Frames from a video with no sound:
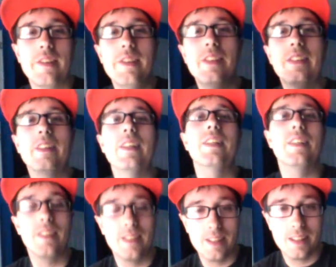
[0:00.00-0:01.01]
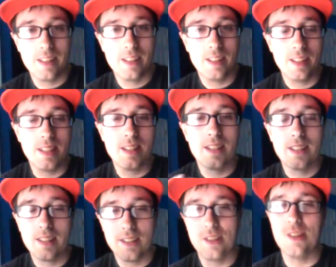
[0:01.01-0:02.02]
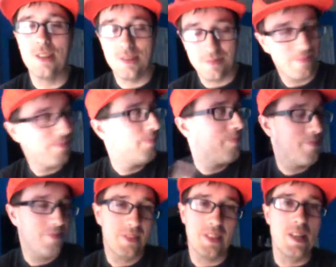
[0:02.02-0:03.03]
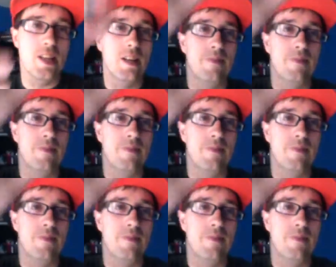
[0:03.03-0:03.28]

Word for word: cents. Not, you know, yeah.